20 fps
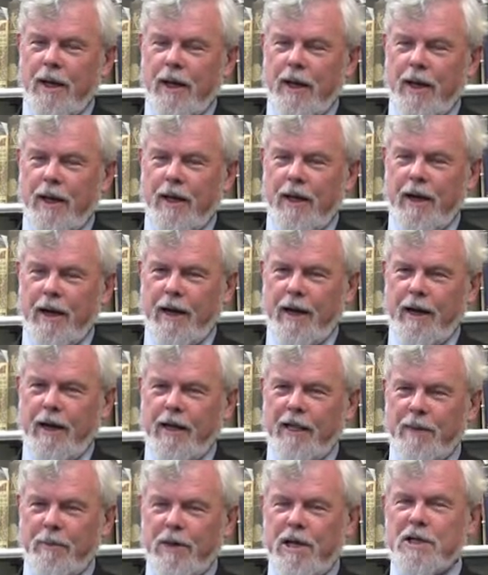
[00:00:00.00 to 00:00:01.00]

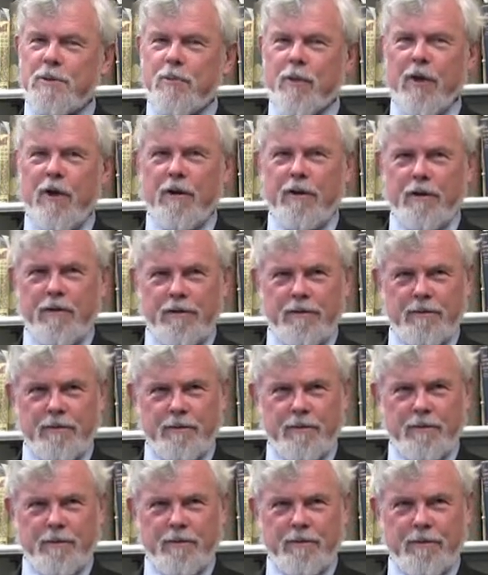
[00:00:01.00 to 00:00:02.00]
at the baseball
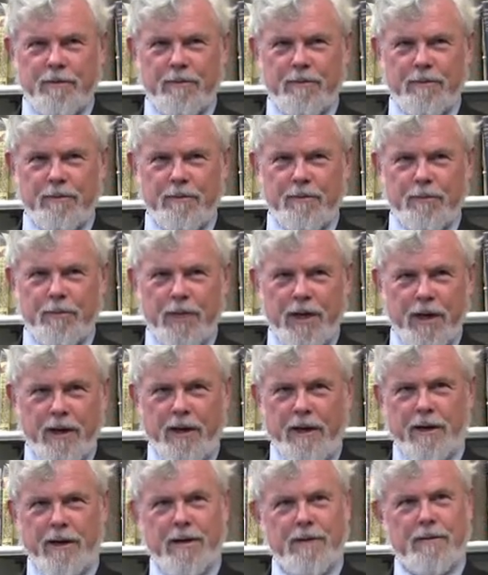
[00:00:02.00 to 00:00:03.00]

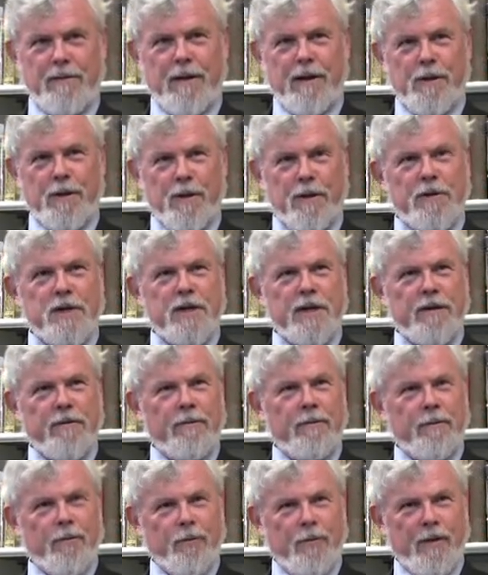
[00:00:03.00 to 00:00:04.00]
meeting on, on Thursday,
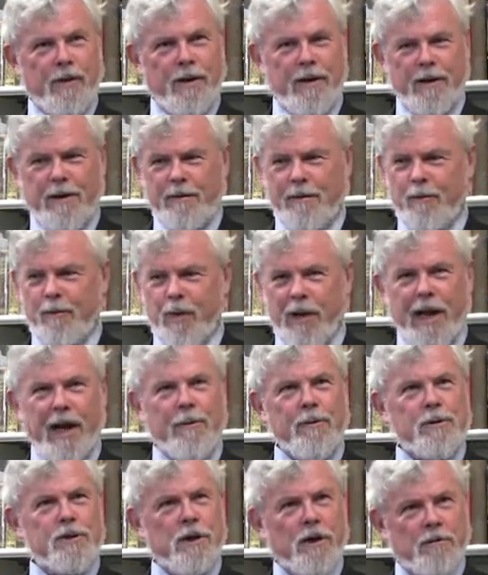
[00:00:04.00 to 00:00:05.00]
uh, while I
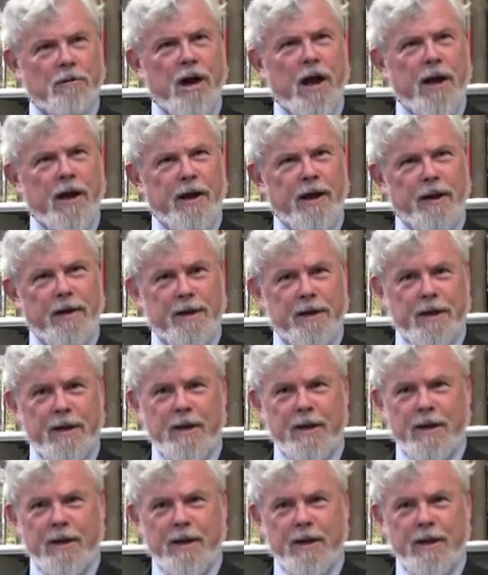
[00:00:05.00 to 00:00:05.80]
was hurrahing,